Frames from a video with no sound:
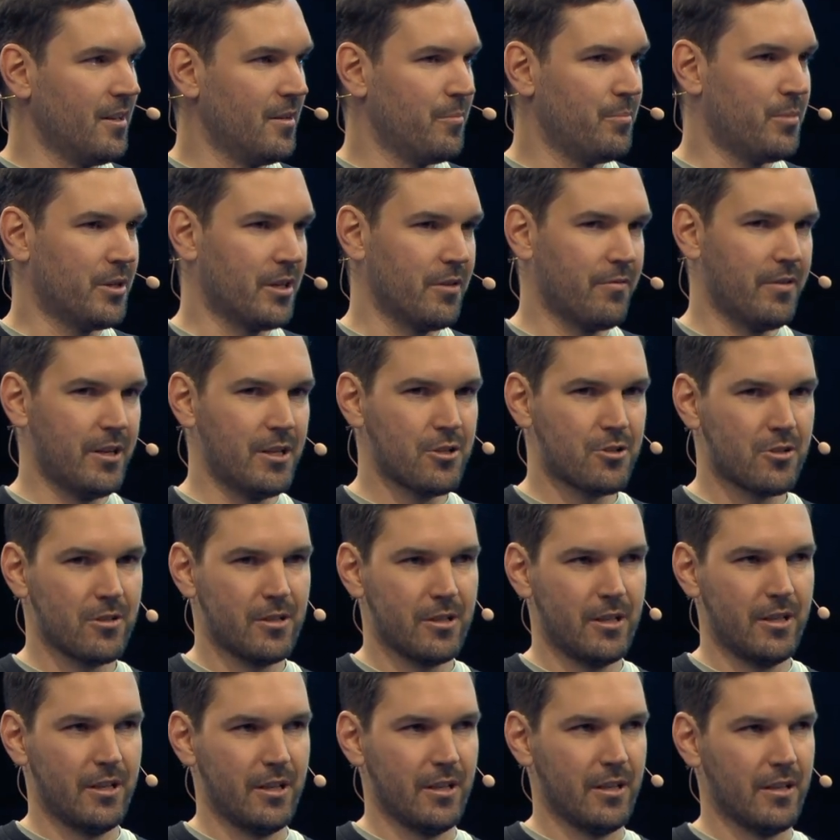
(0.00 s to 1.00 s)
But
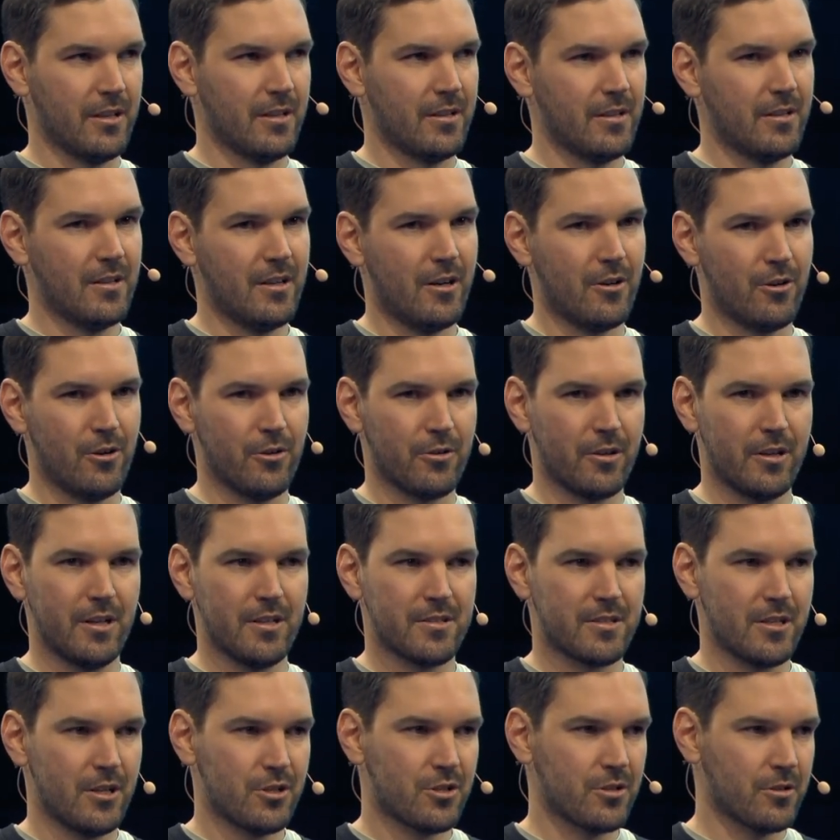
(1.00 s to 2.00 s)
eventually, our
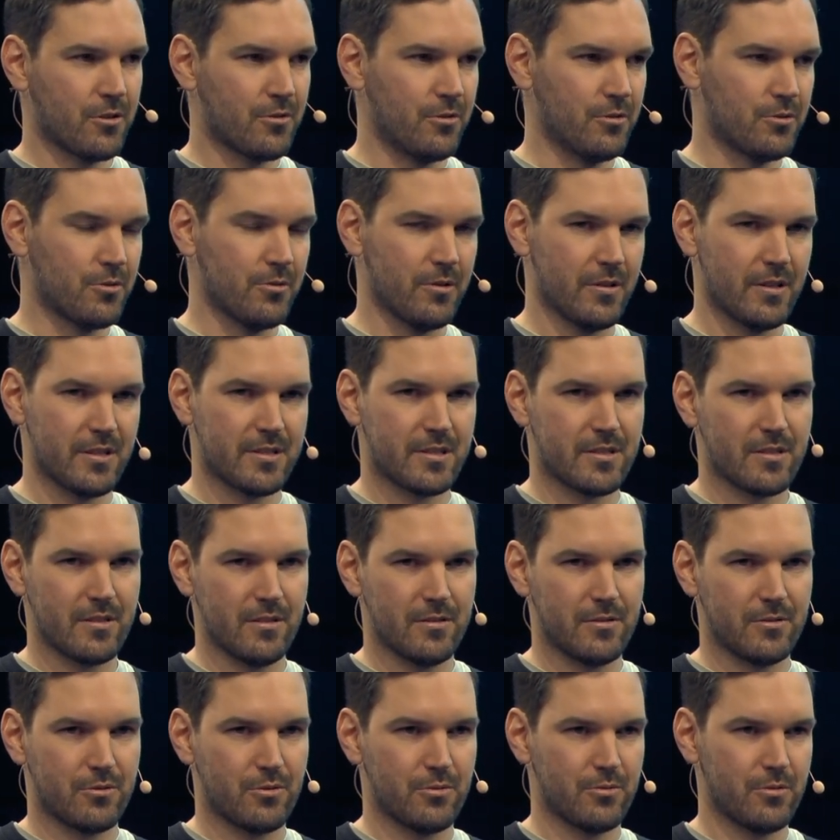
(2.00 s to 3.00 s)
organization grew to a,
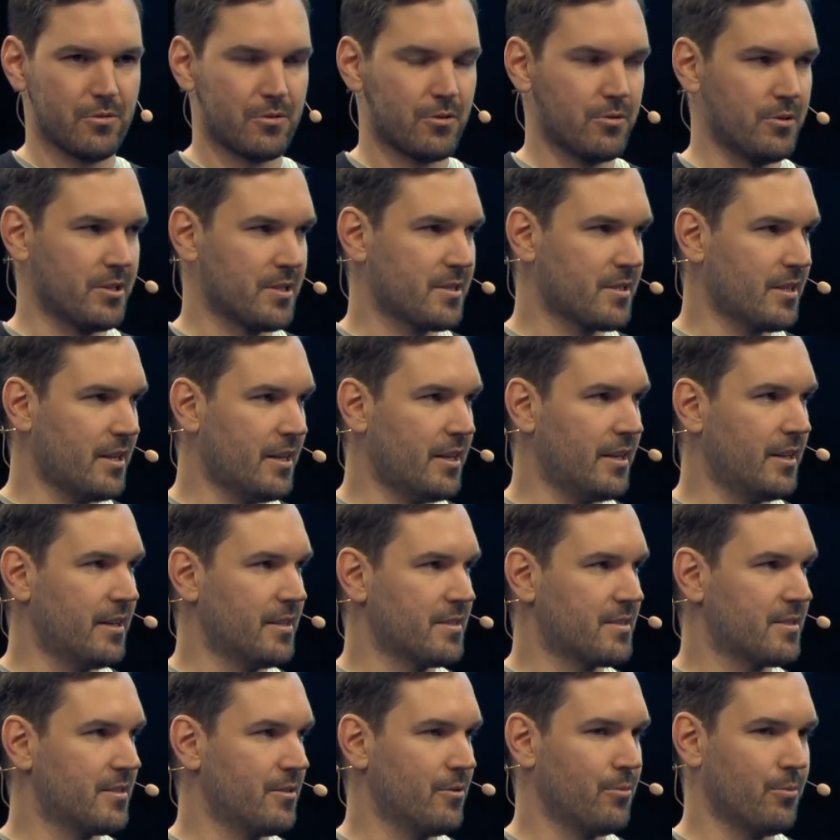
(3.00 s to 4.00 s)
to, to a
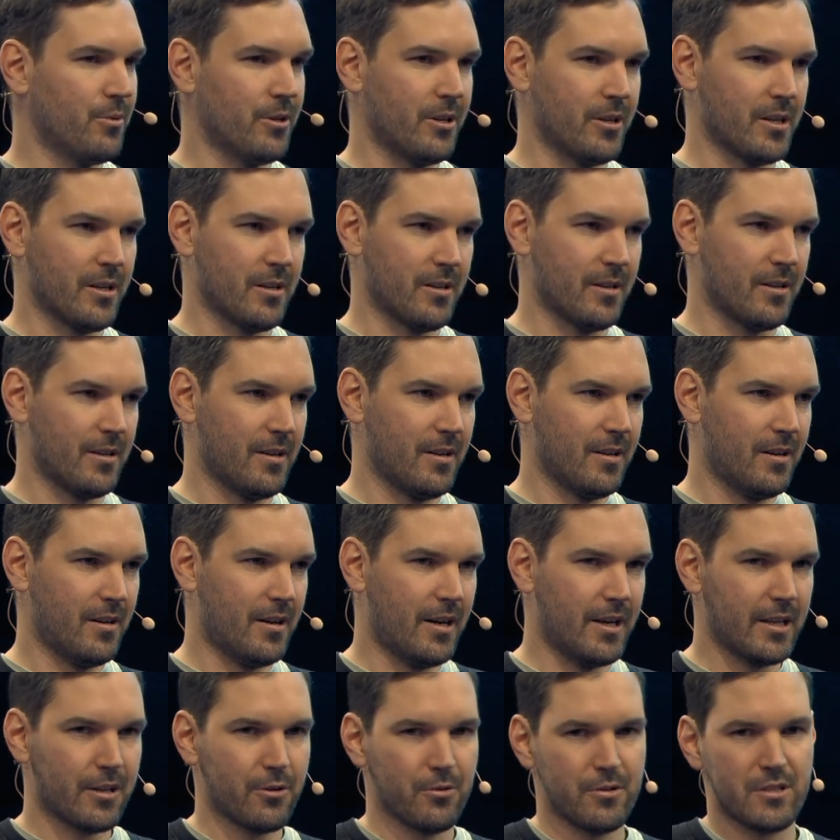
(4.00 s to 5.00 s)
size where
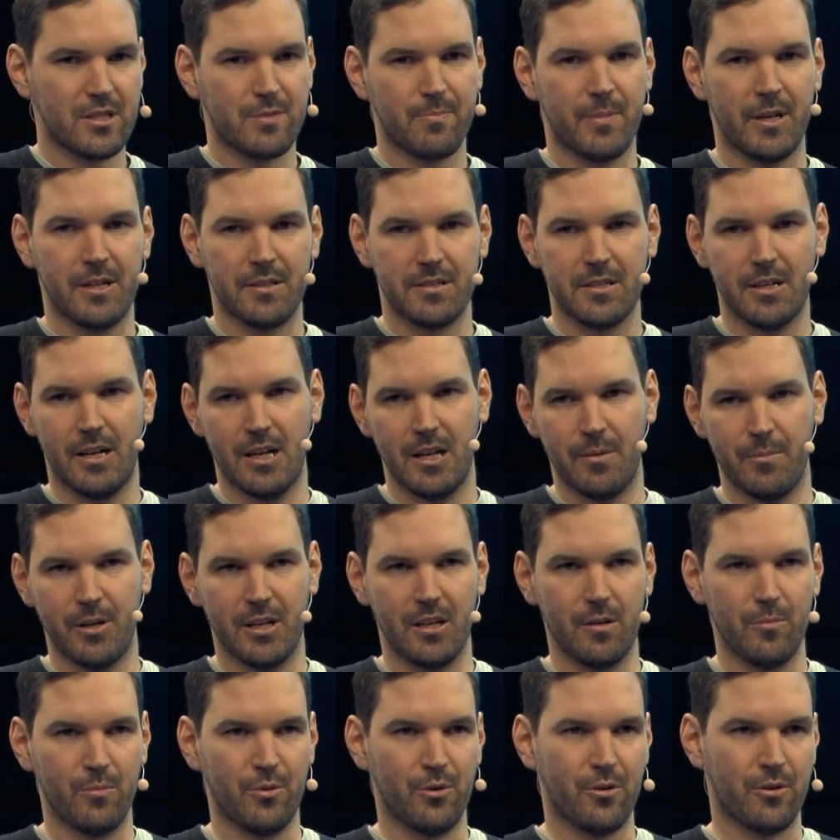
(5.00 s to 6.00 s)
I couldn't spend time
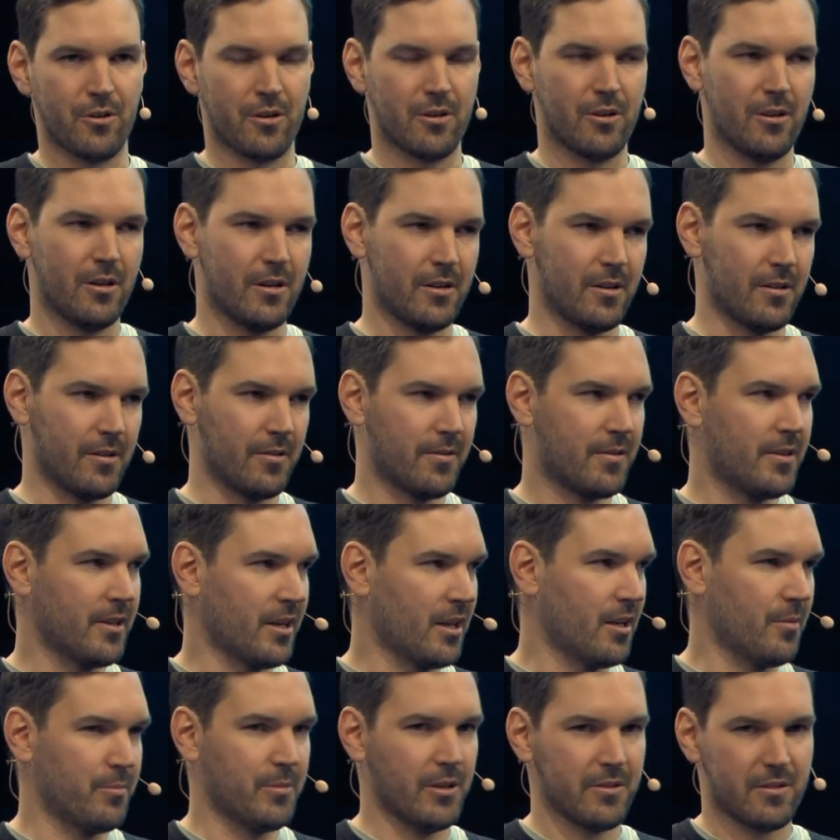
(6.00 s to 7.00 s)
anymore on
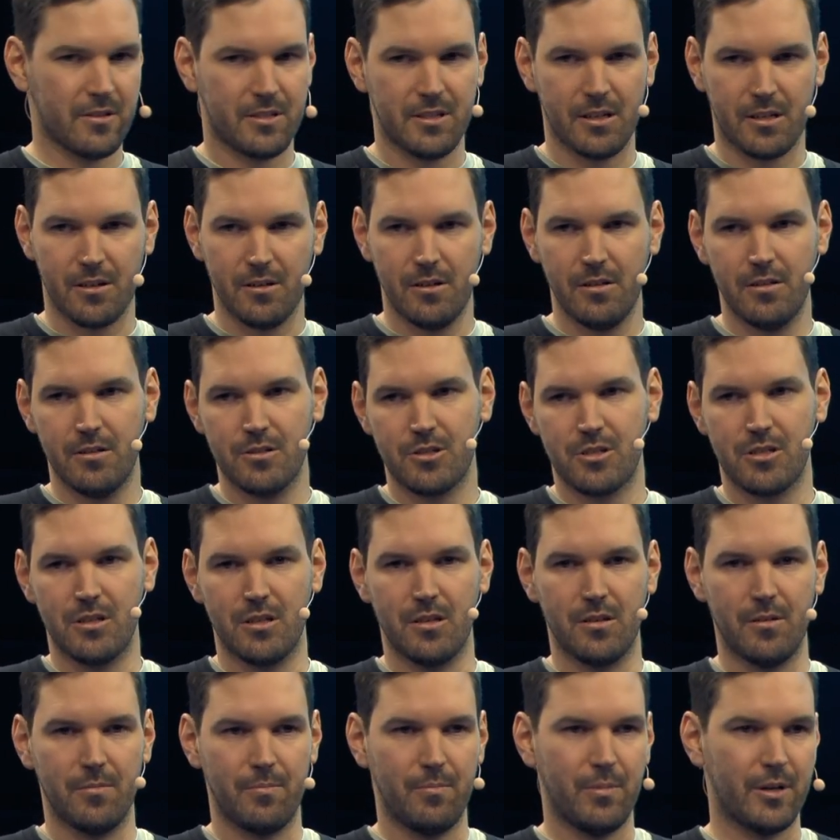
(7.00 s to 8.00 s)
thinking about the
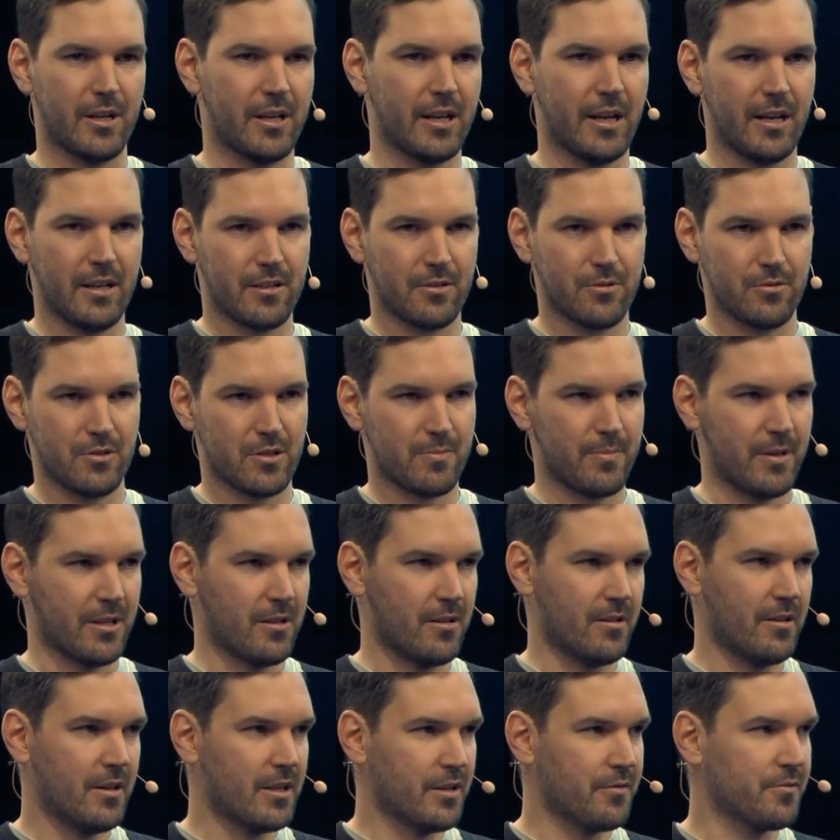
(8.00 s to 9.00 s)
technology, but I had to spend
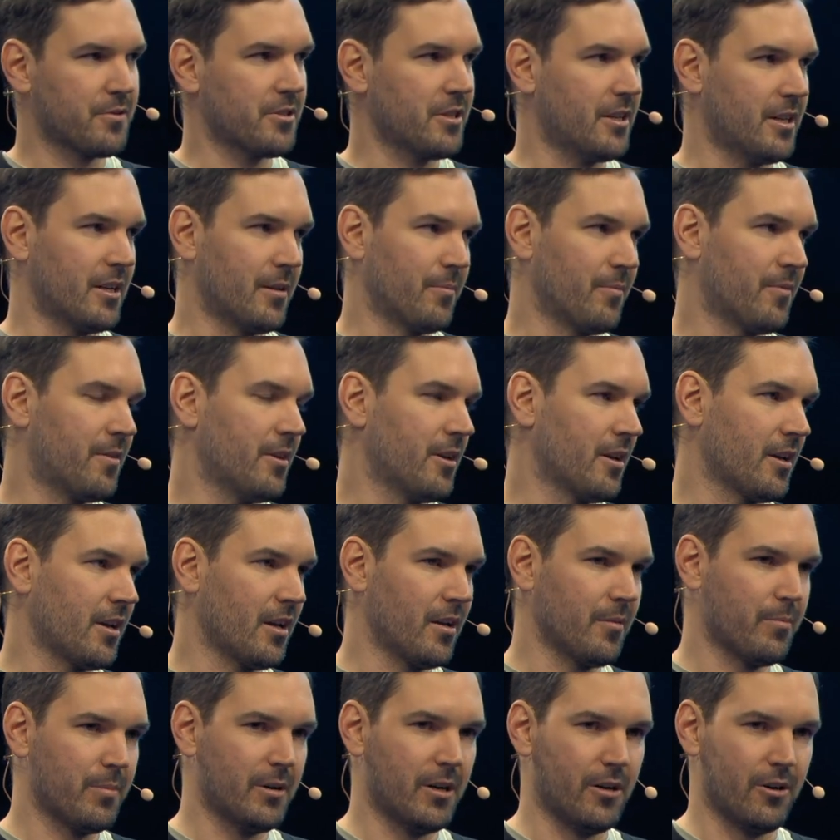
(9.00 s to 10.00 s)
a lot of time
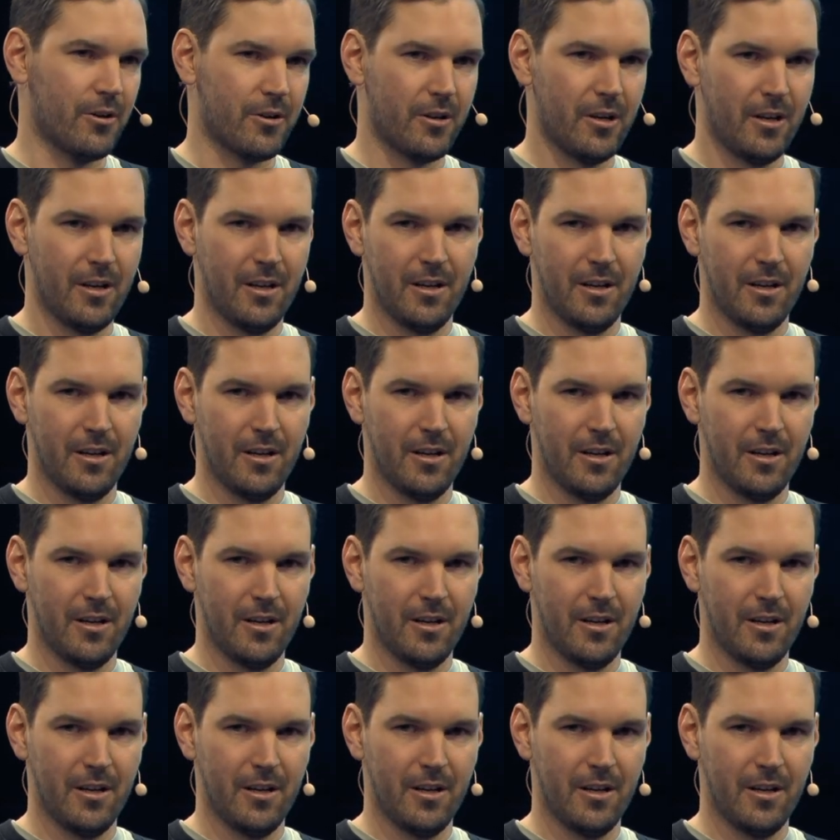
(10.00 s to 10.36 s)
thinking about